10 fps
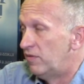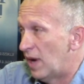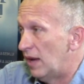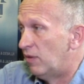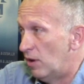
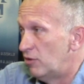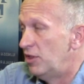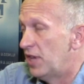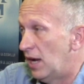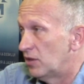
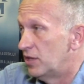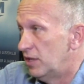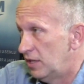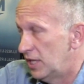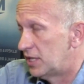500,000 in
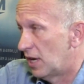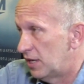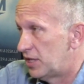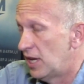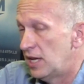the
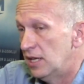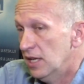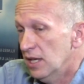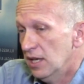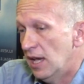entire state.
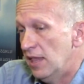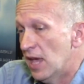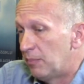And